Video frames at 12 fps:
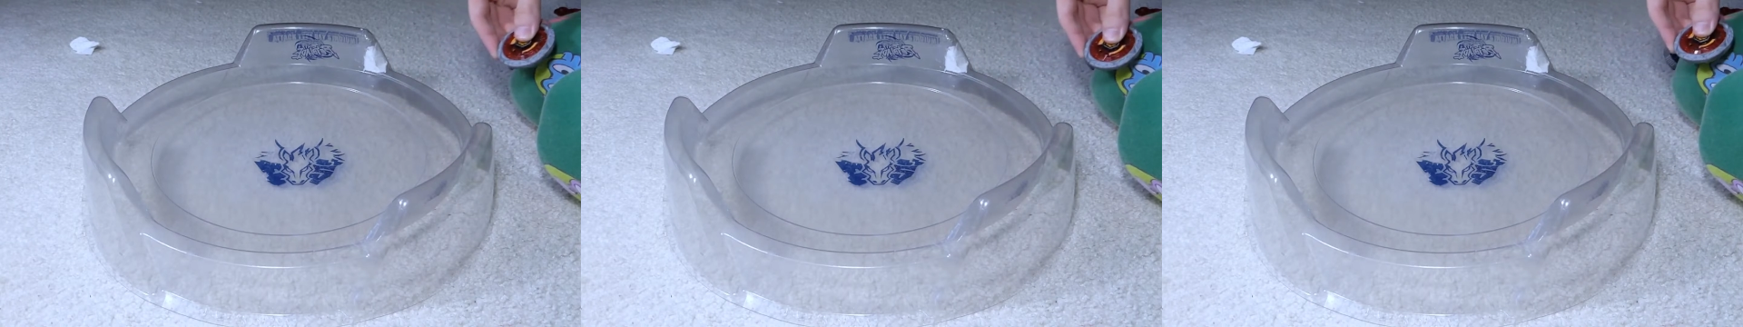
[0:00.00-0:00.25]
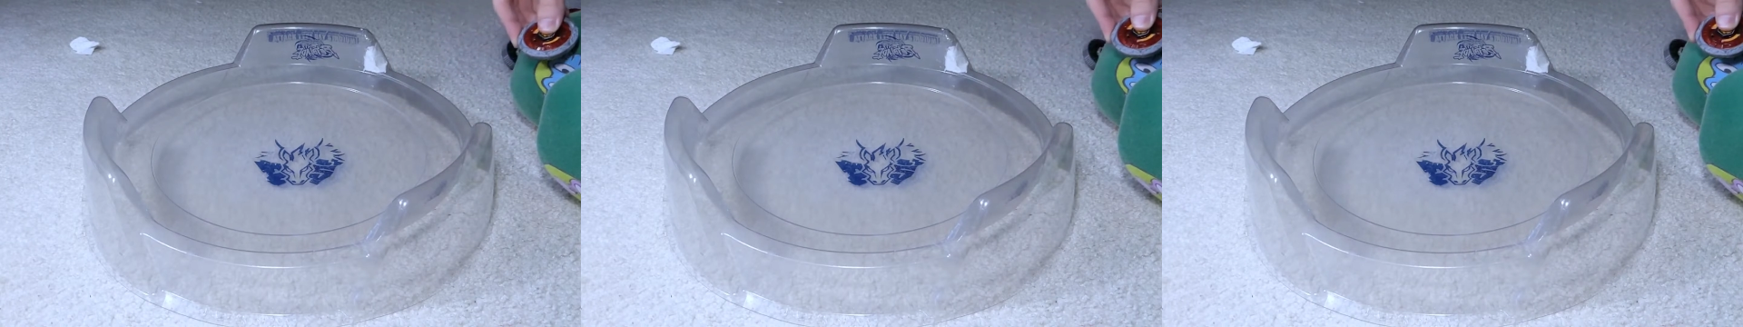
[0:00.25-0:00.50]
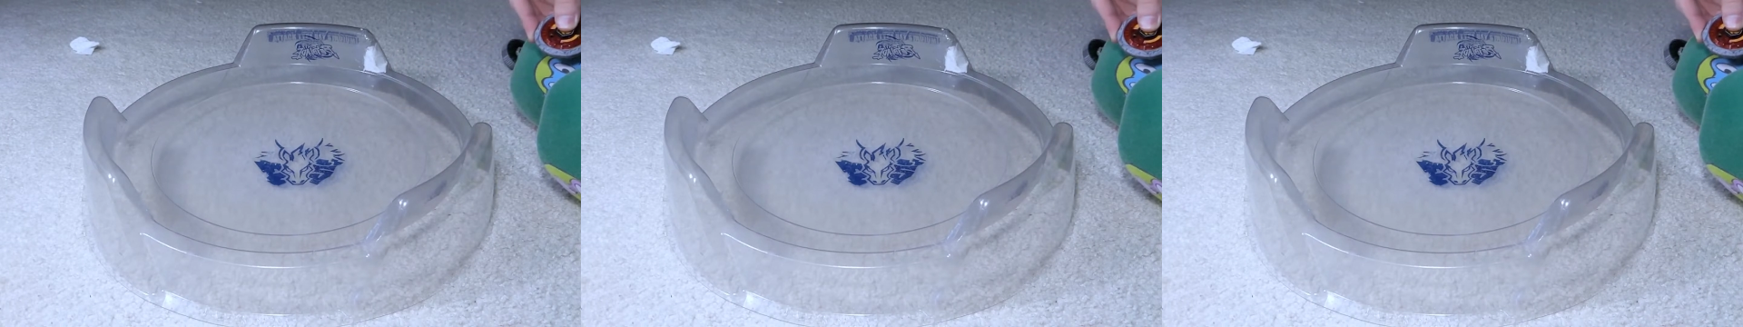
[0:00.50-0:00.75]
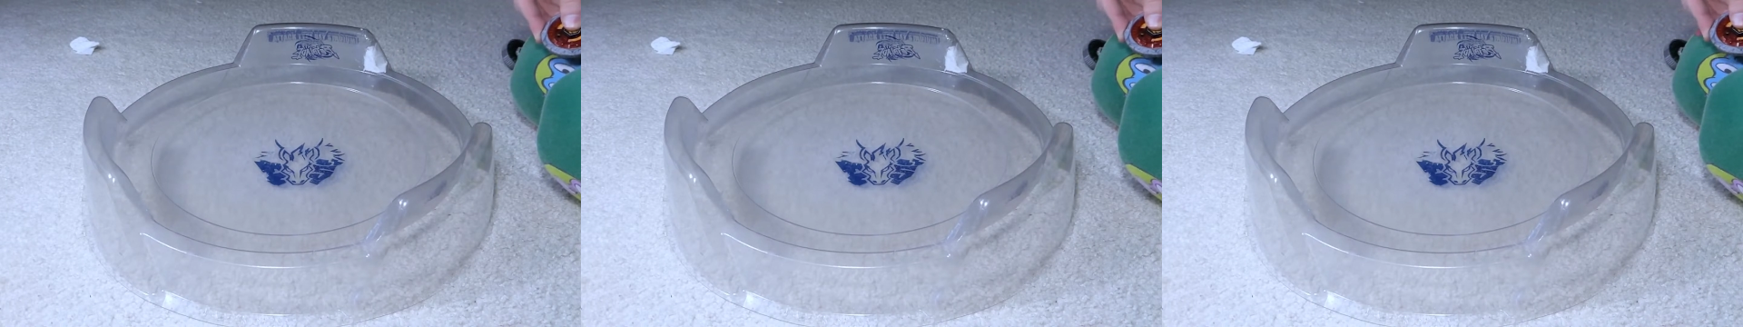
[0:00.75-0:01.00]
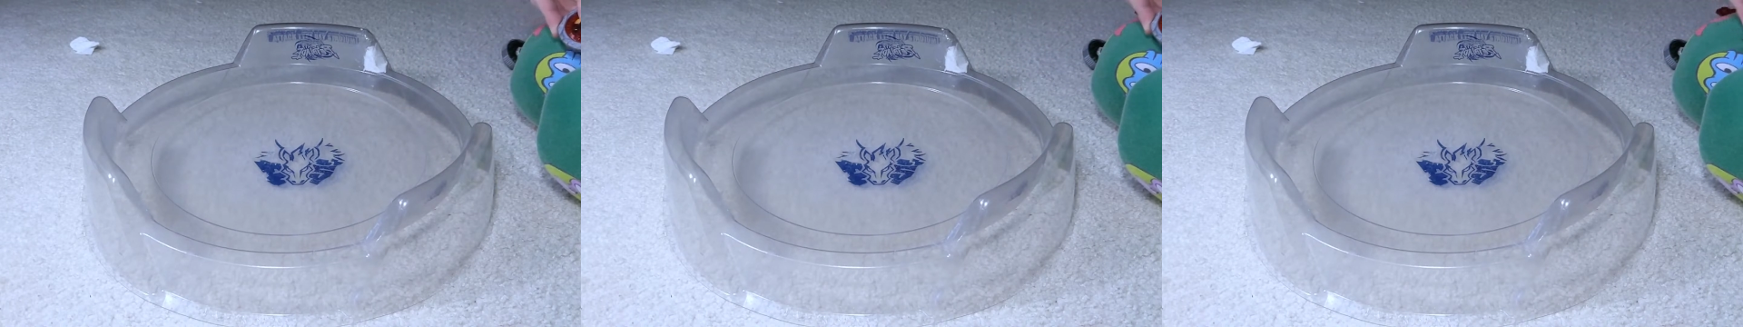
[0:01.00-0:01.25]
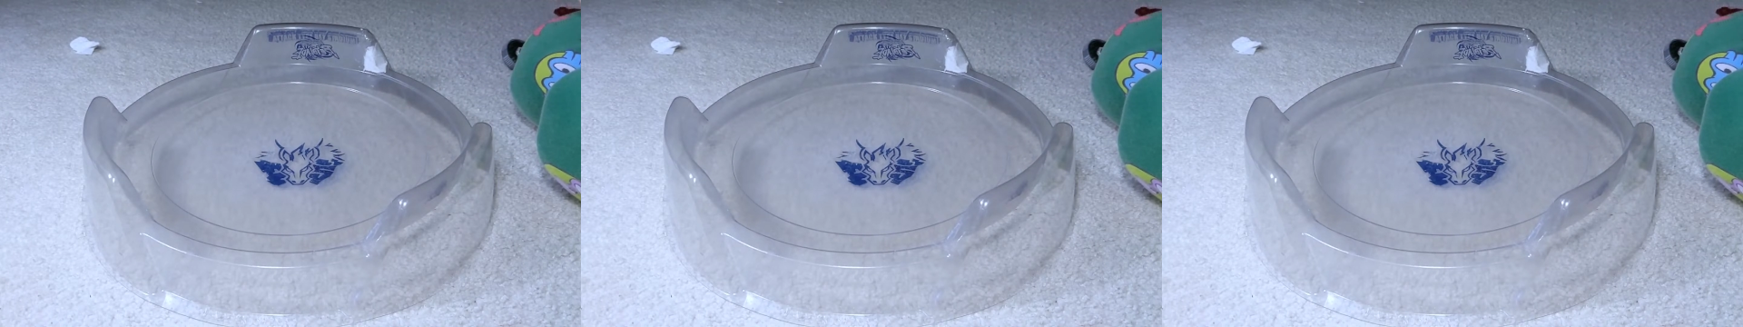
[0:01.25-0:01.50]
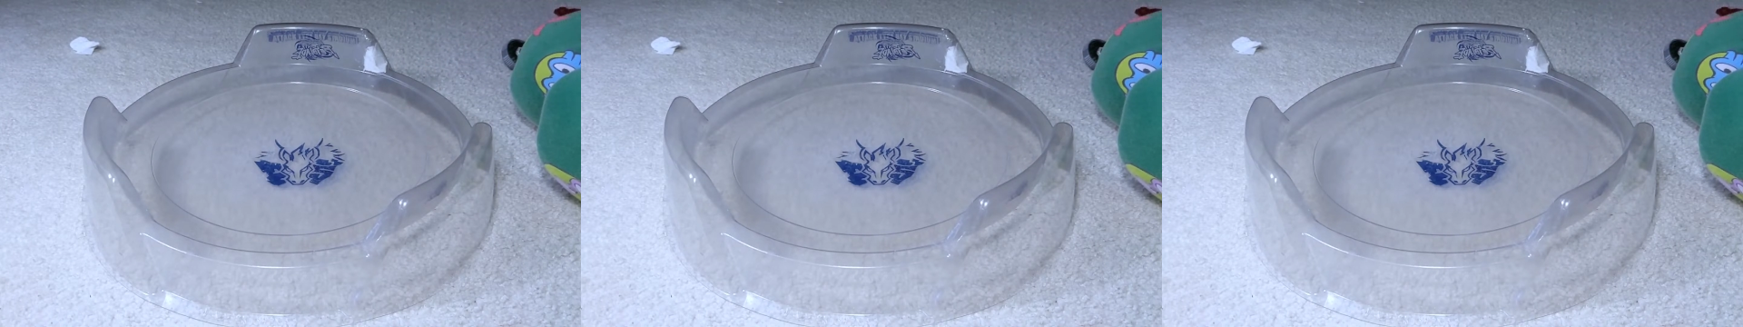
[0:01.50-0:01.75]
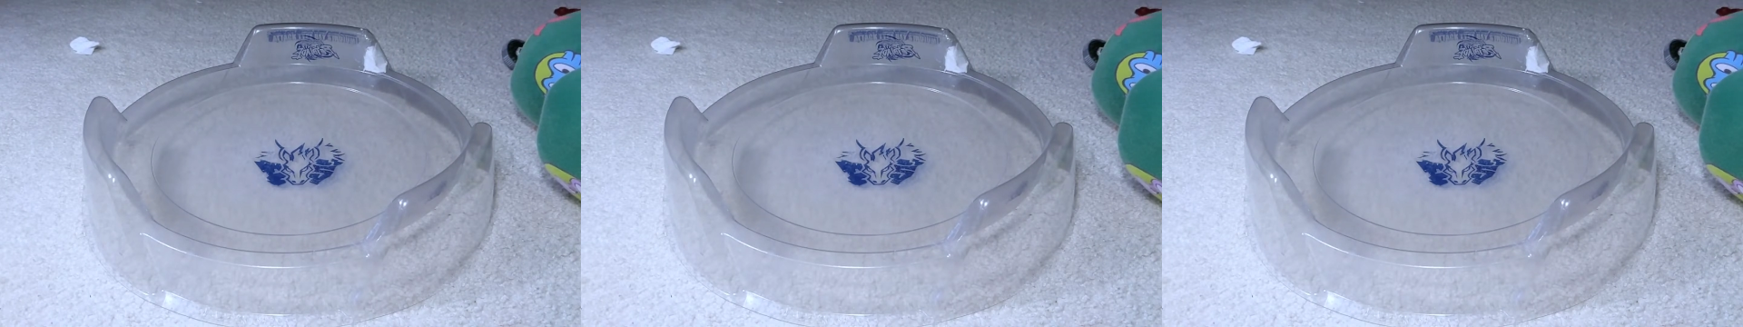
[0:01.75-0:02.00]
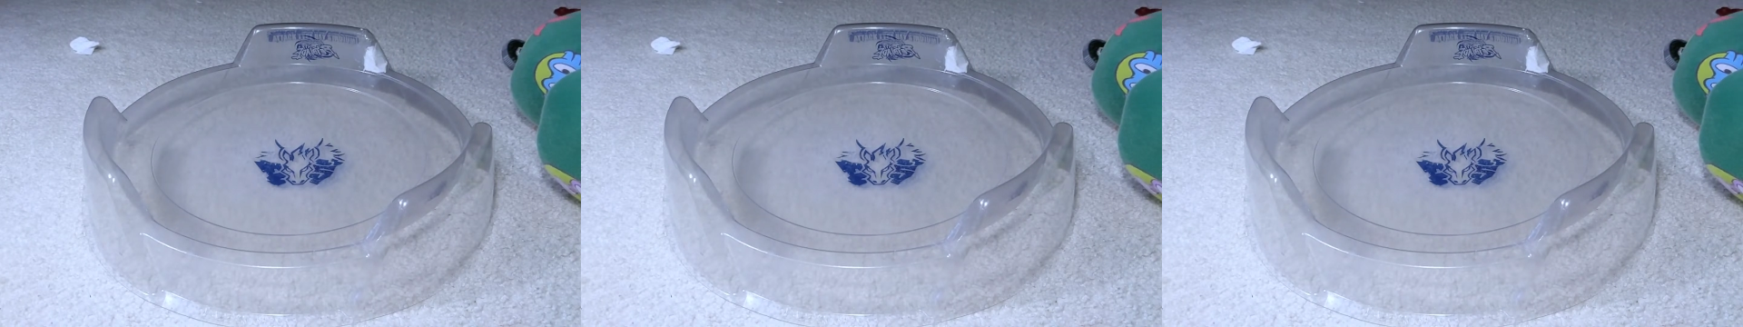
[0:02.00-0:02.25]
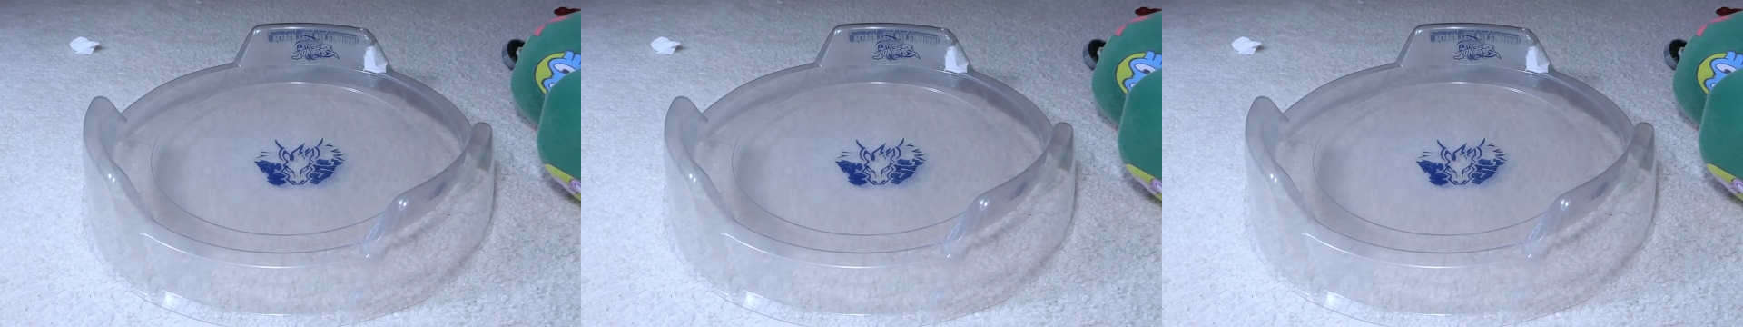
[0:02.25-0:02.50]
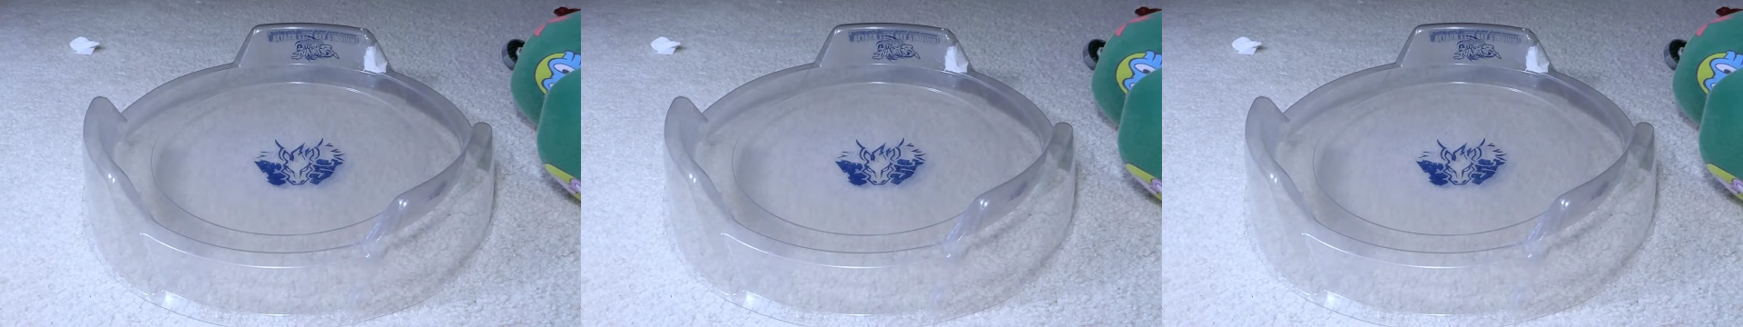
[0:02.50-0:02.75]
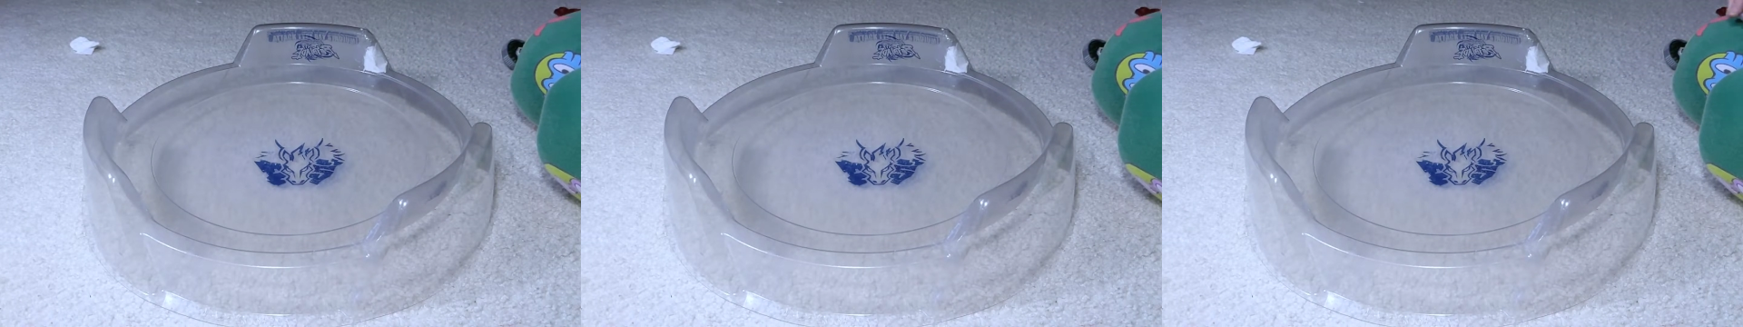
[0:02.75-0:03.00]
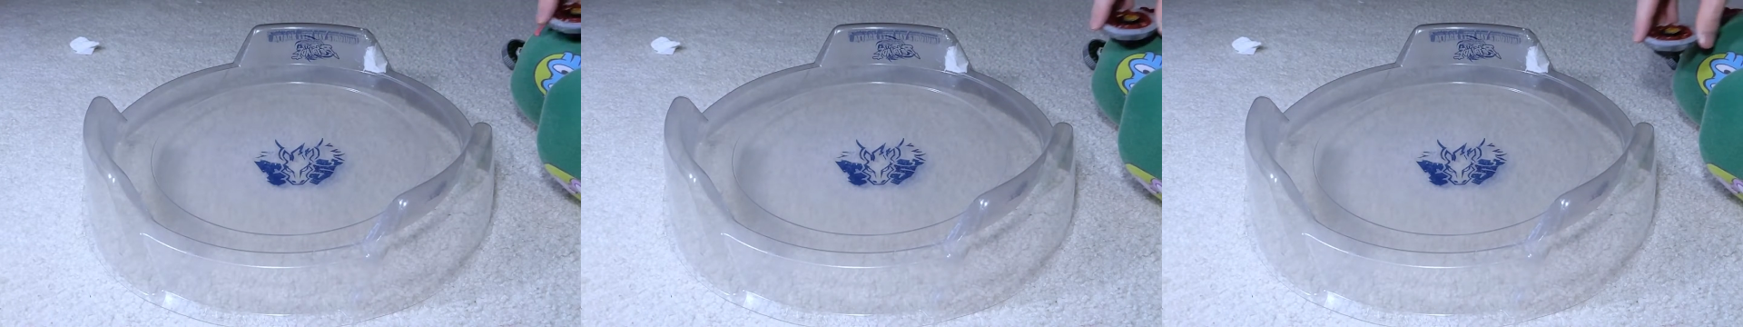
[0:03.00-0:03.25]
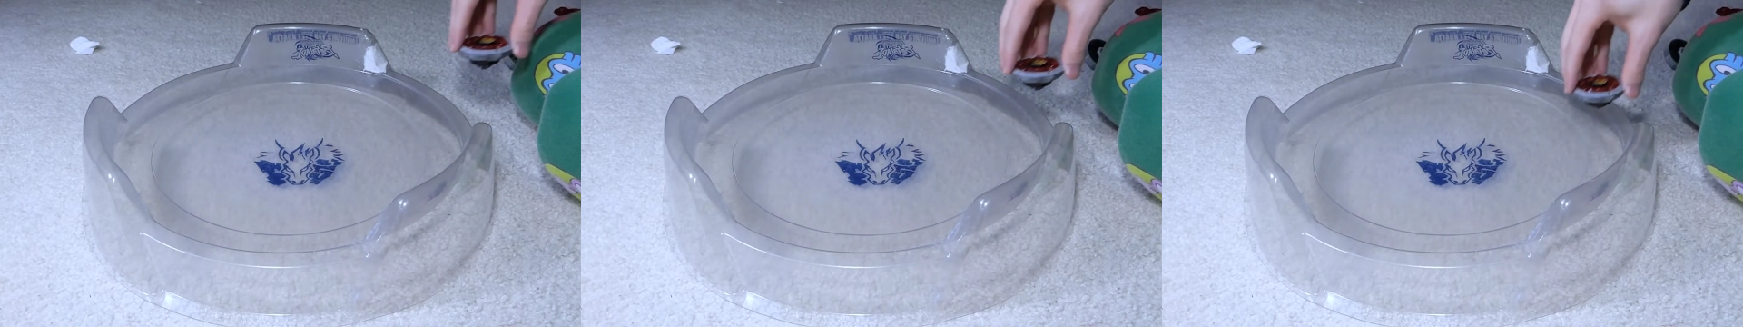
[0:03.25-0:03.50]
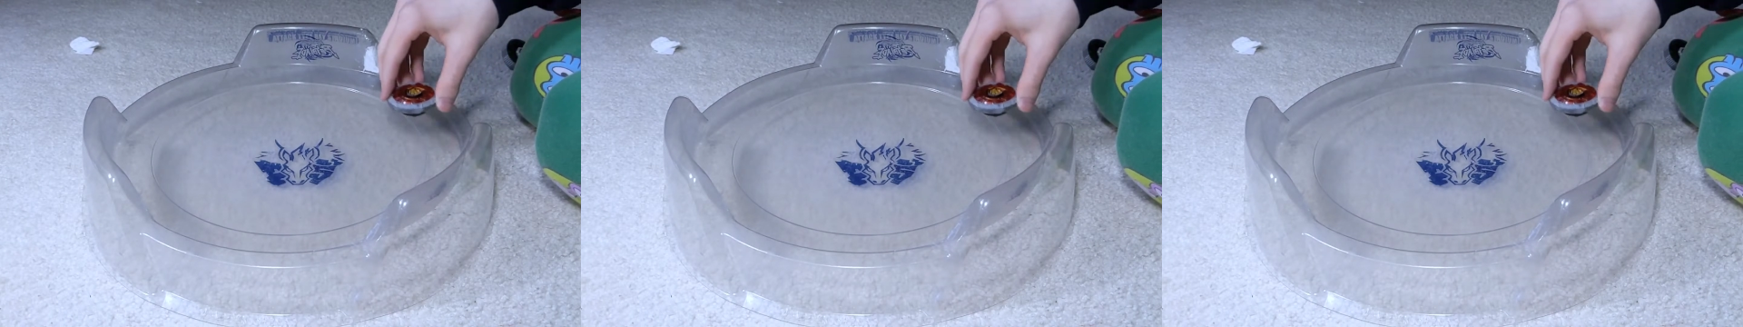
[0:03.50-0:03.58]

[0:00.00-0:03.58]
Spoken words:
(no speaker visible)